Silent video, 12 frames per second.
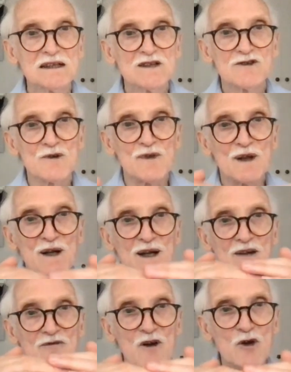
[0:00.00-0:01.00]
So they're
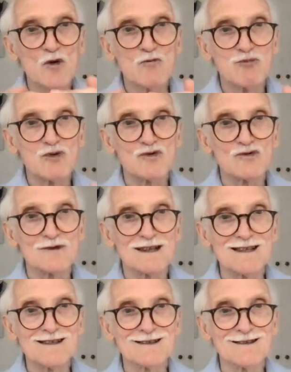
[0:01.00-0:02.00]
giving you
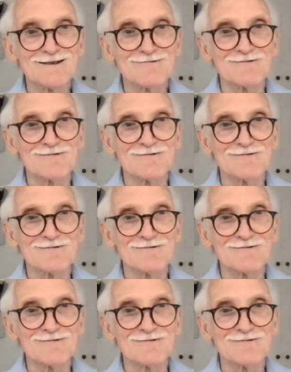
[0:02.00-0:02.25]
prices